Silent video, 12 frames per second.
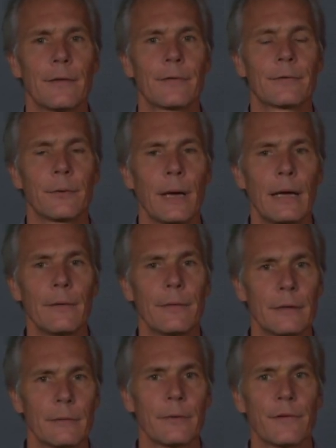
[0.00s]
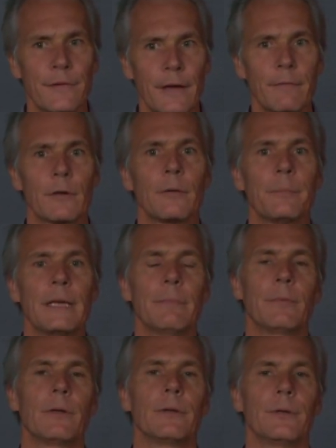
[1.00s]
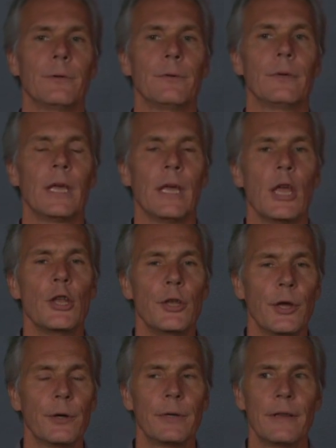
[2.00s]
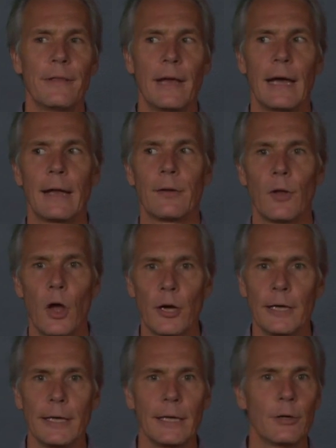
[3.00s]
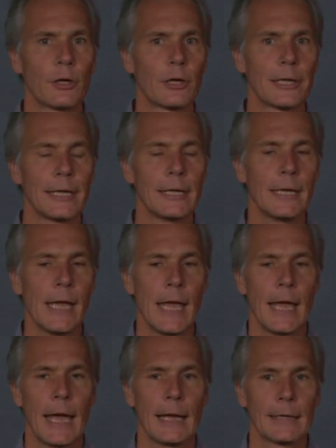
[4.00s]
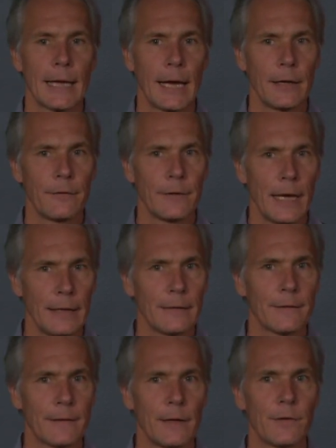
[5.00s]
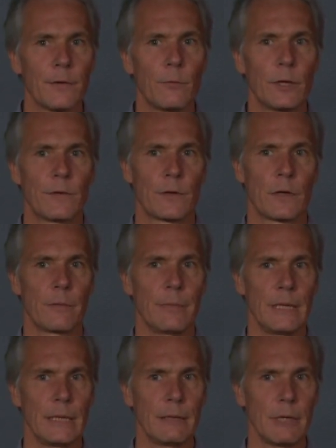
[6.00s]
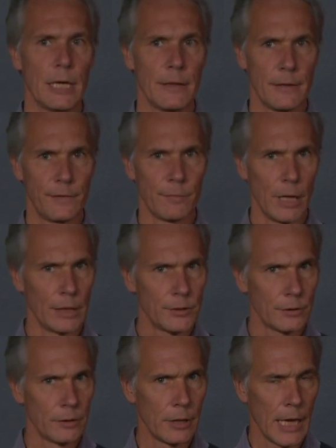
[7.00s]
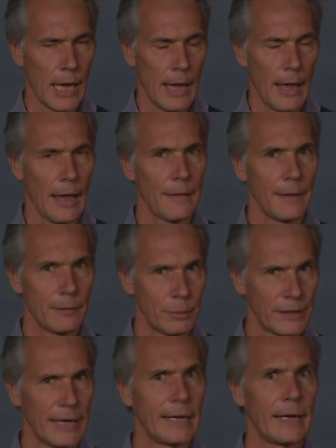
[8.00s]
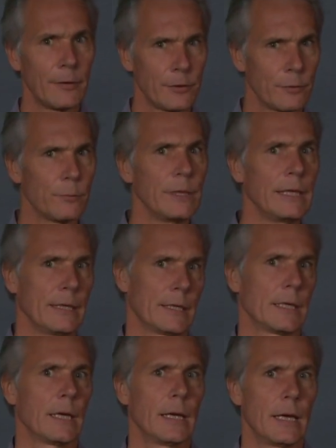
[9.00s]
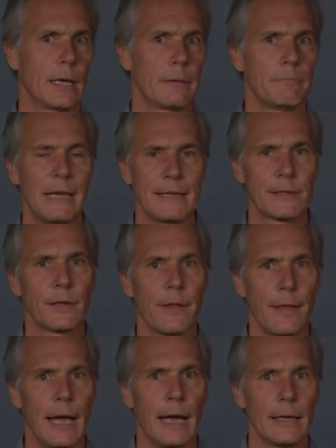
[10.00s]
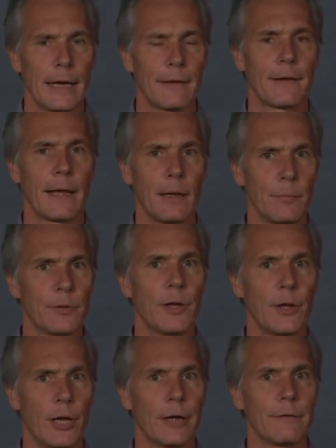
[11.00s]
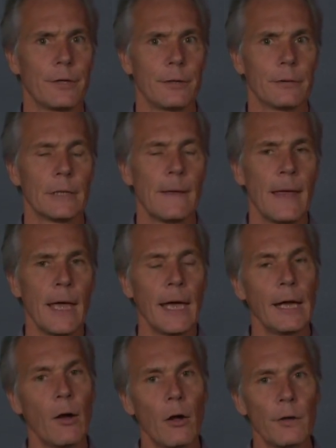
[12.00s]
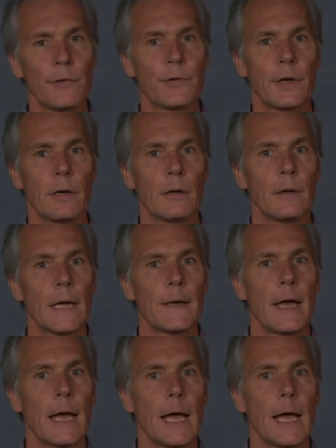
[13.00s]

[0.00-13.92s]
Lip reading: throughout. There were several people who noted that logging in early and kind of getting a sense of what's going to be in this module, and then plan out your week based on that, has helped a lot of you. And also,